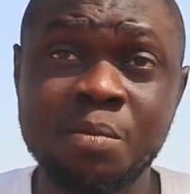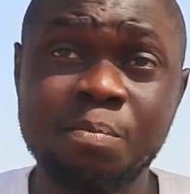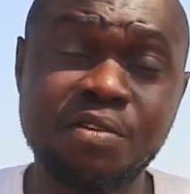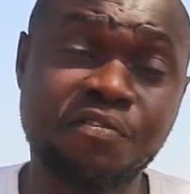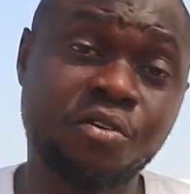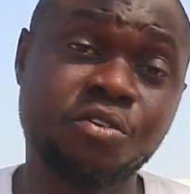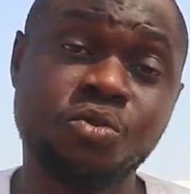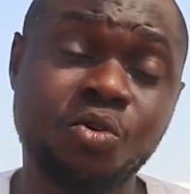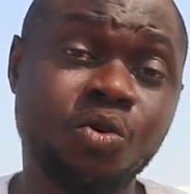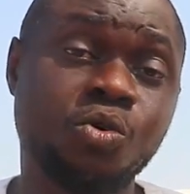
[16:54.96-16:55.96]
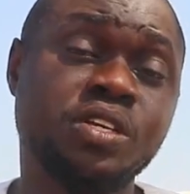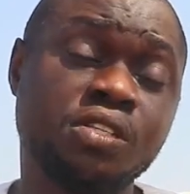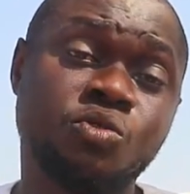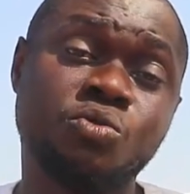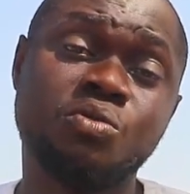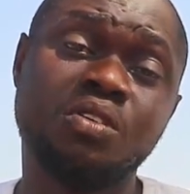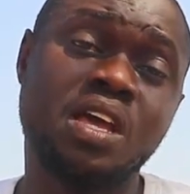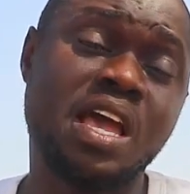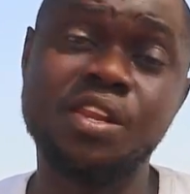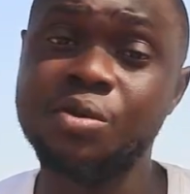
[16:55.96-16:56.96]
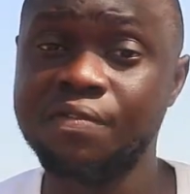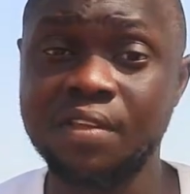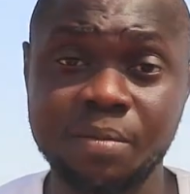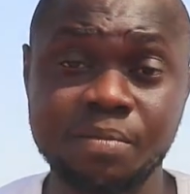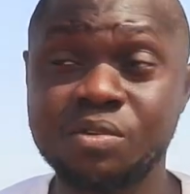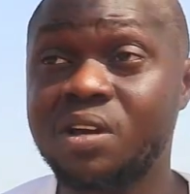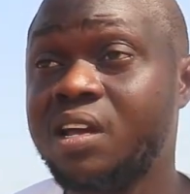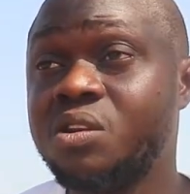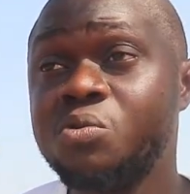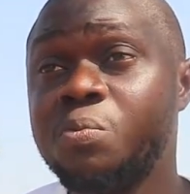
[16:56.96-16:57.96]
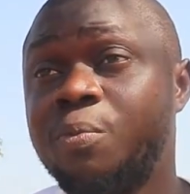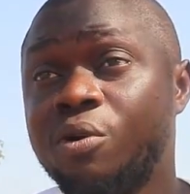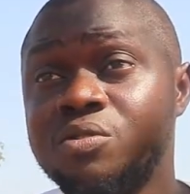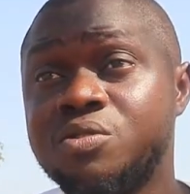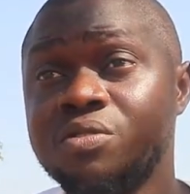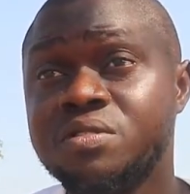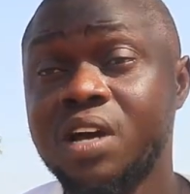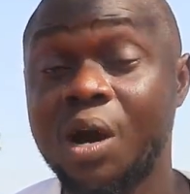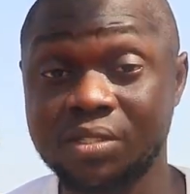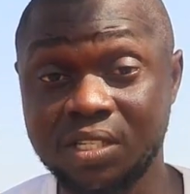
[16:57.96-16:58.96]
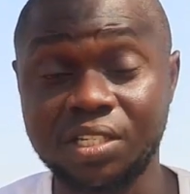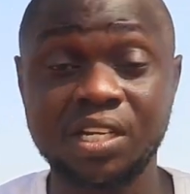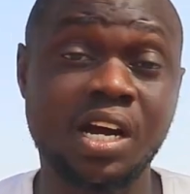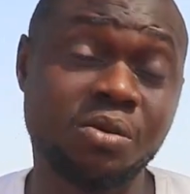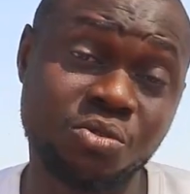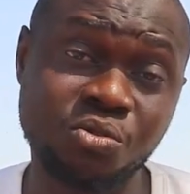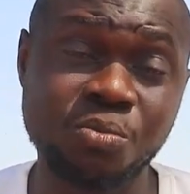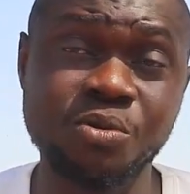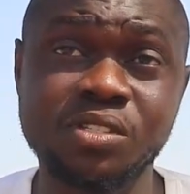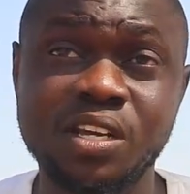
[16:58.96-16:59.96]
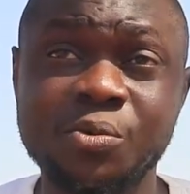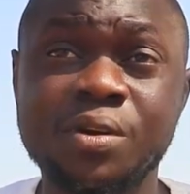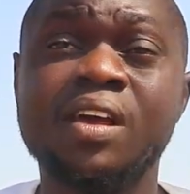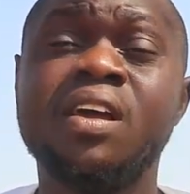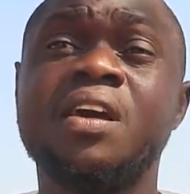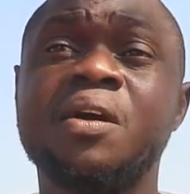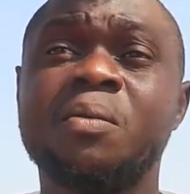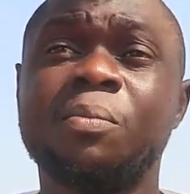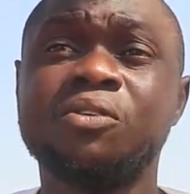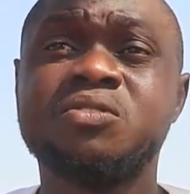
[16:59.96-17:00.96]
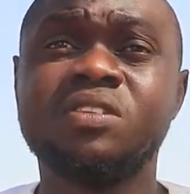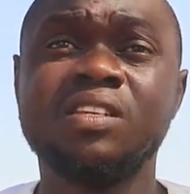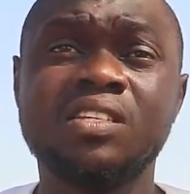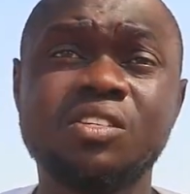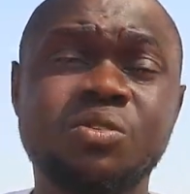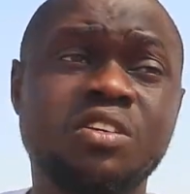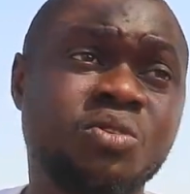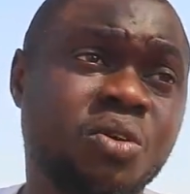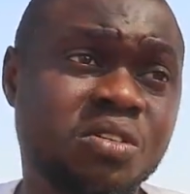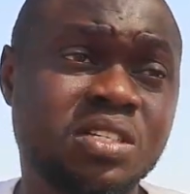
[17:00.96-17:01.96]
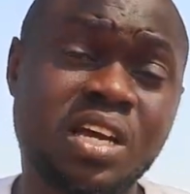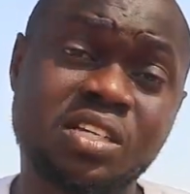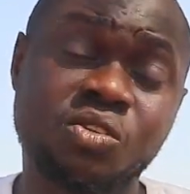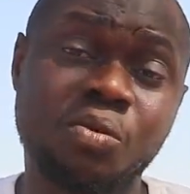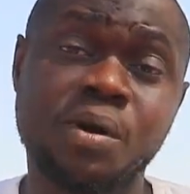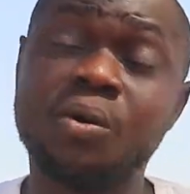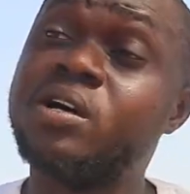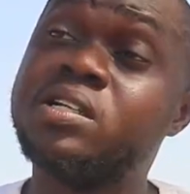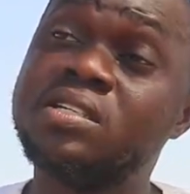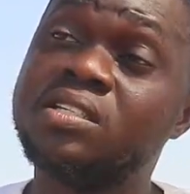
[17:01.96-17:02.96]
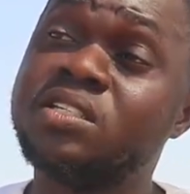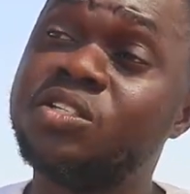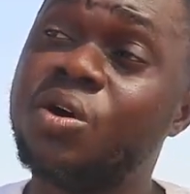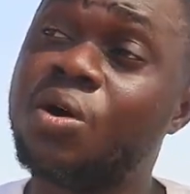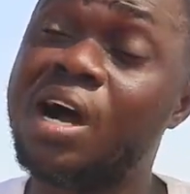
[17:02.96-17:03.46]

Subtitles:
before you go into any of them. You can do both. I will still share how to do both anyway. But the things you need to consider is, number one, your